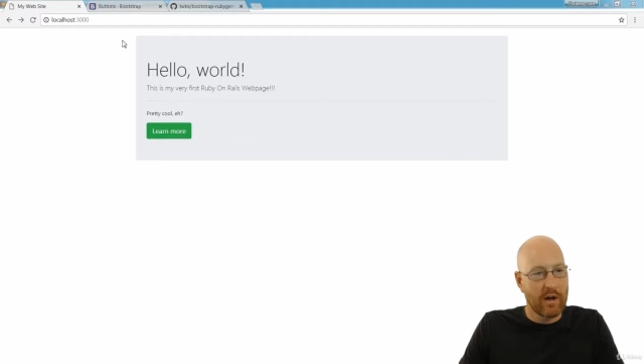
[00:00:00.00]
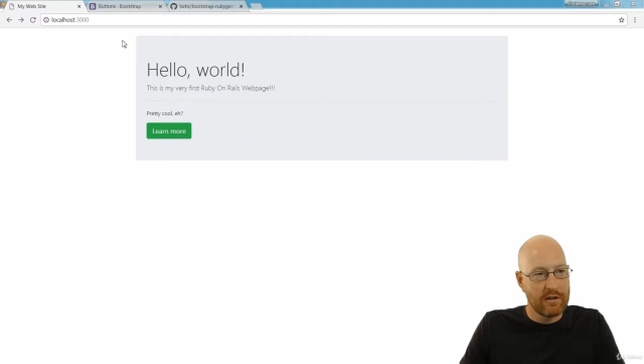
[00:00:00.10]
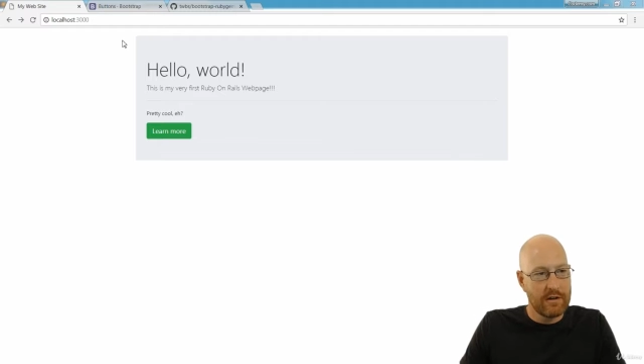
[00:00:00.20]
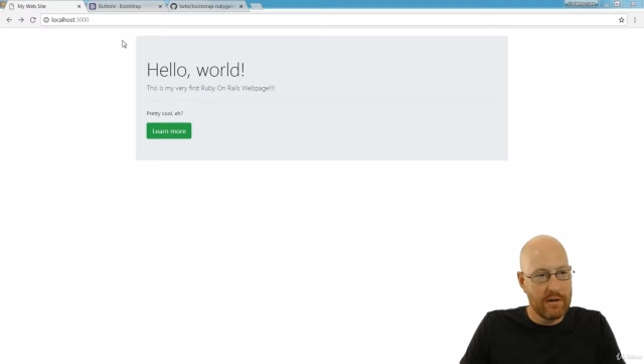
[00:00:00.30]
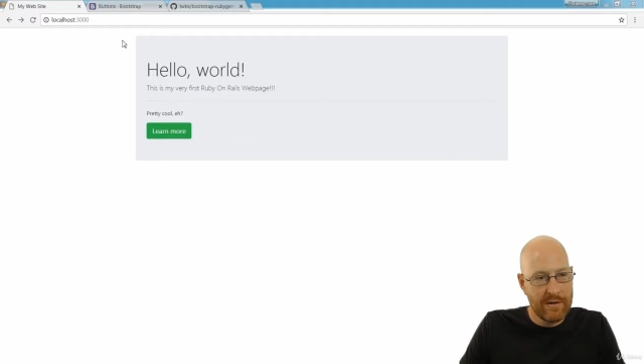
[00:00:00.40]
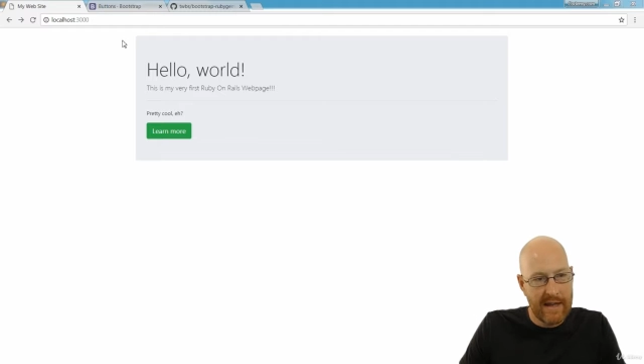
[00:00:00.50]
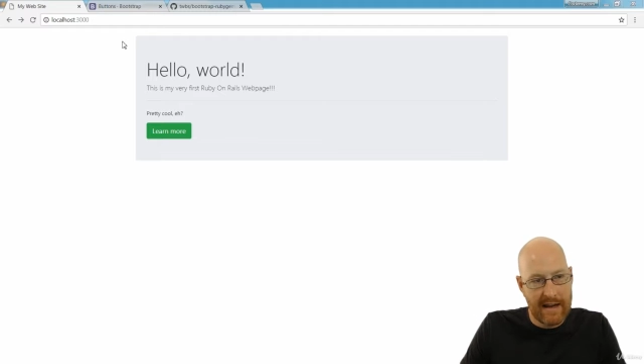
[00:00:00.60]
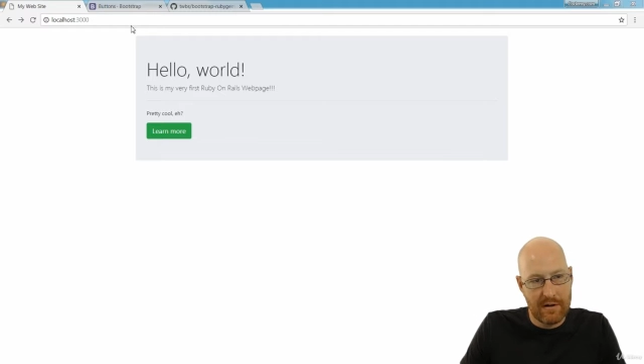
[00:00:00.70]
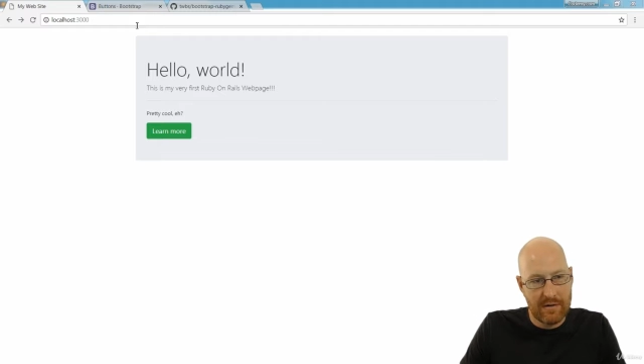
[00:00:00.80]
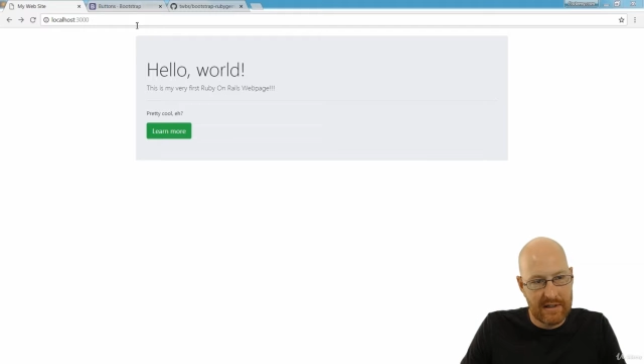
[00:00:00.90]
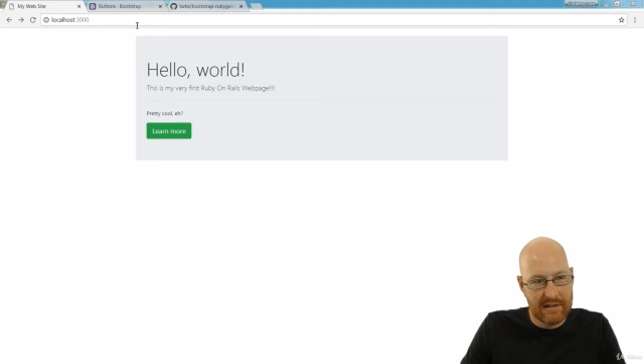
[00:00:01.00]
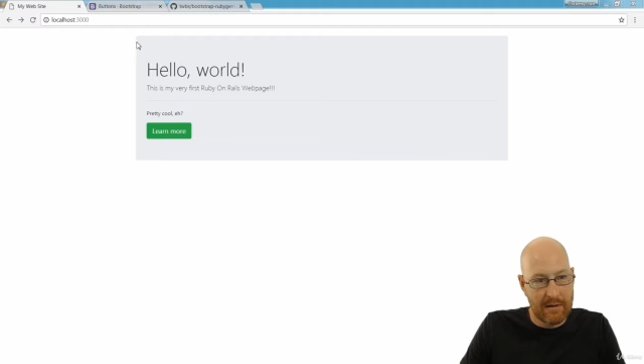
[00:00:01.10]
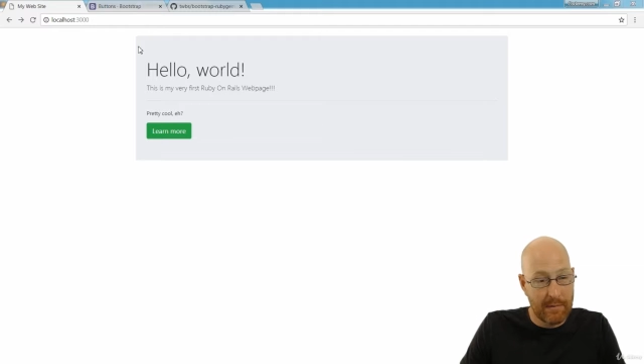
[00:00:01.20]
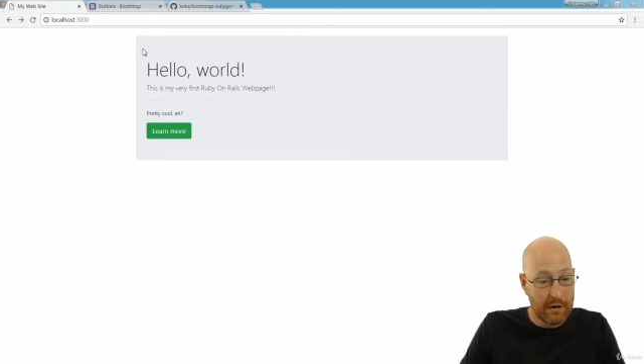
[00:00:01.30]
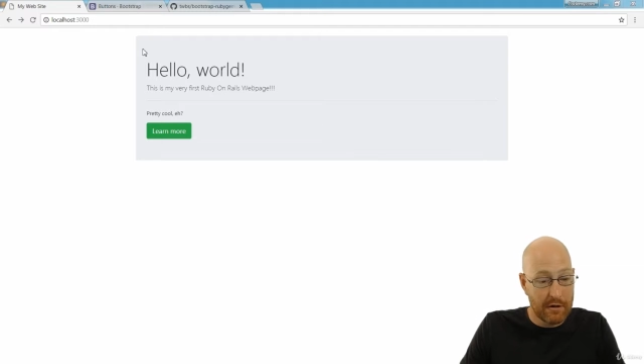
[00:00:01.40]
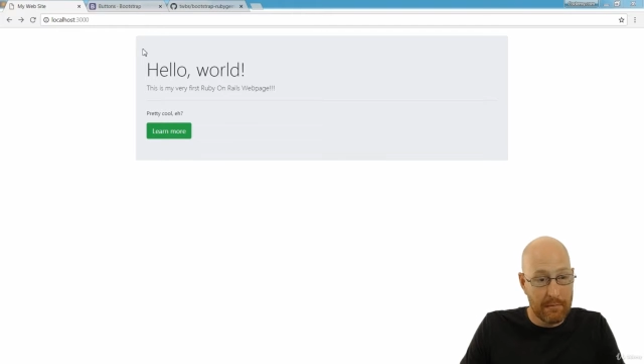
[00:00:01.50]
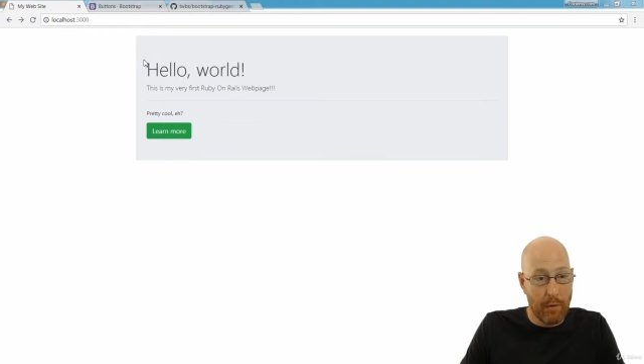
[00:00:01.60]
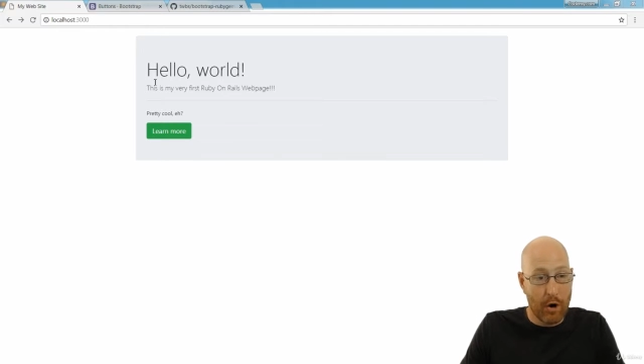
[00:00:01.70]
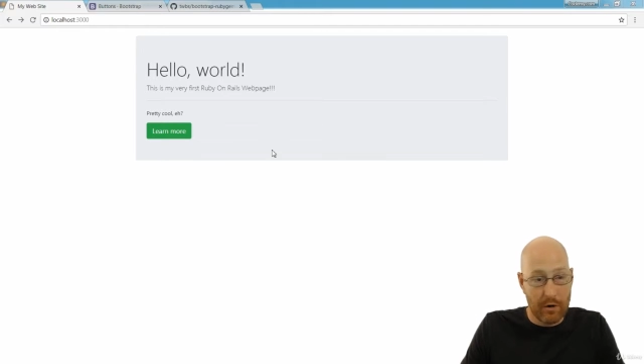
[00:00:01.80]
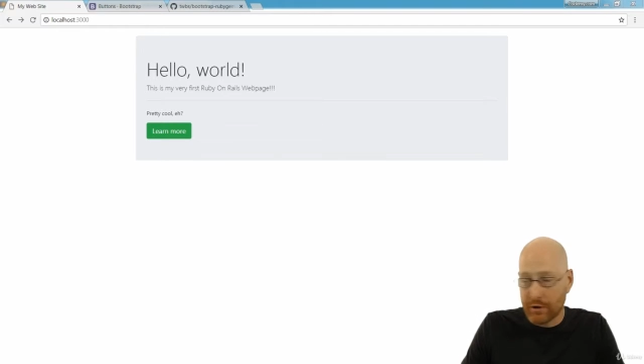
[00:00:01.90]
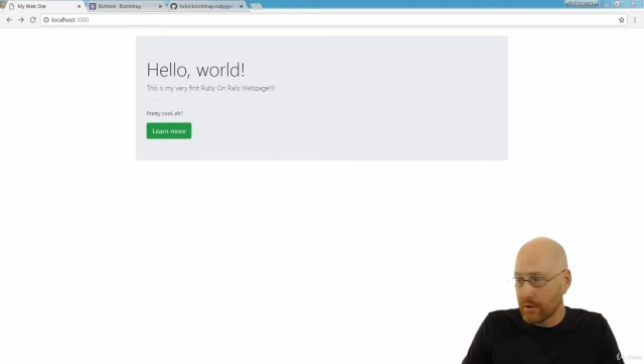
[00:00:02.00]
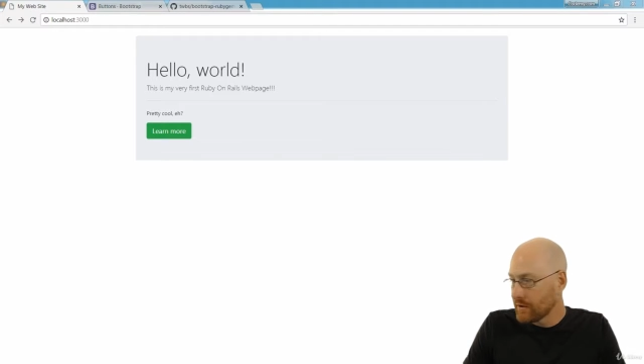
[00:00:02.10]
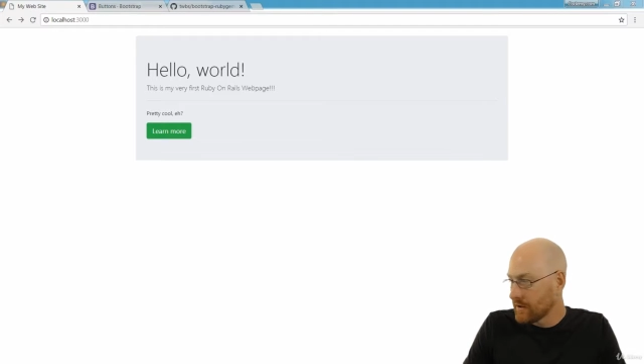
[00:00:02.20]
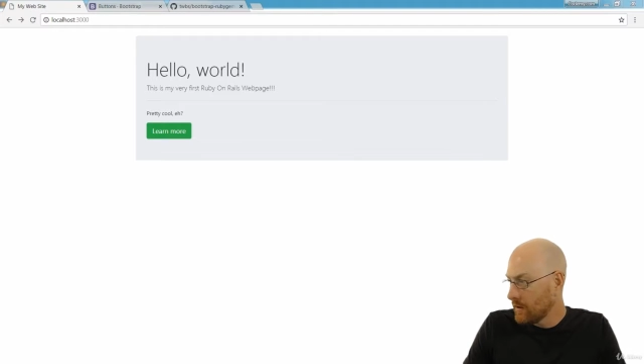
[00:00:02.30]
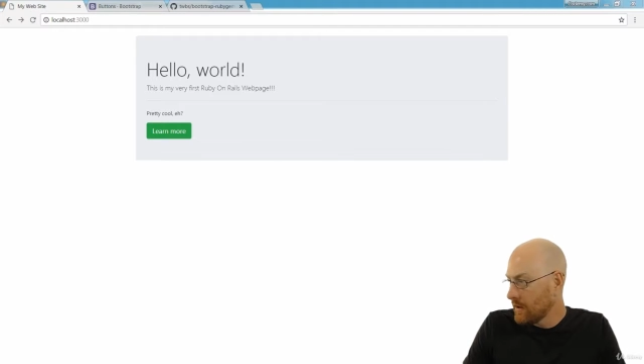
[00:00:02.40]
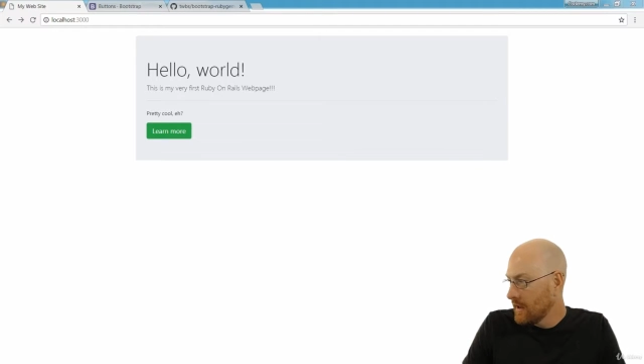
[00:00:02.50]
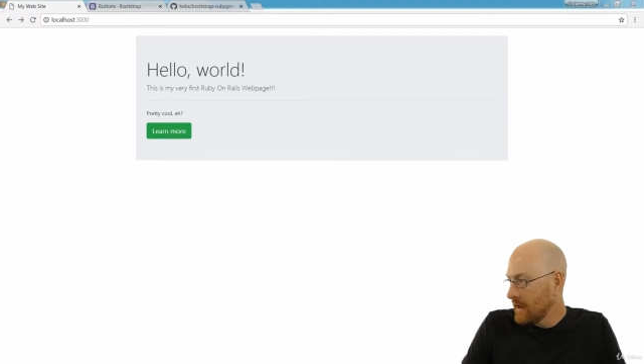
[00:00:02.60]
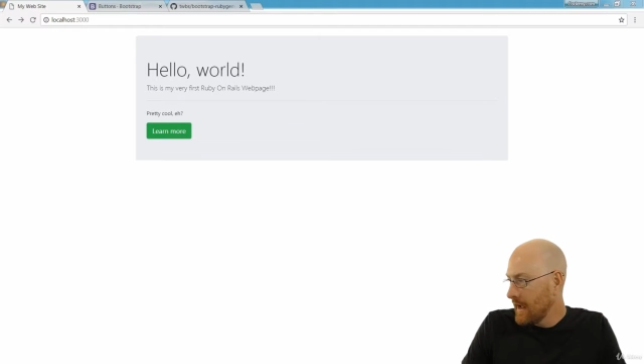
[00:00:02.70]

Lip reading: we're going to do that using something called a partial. So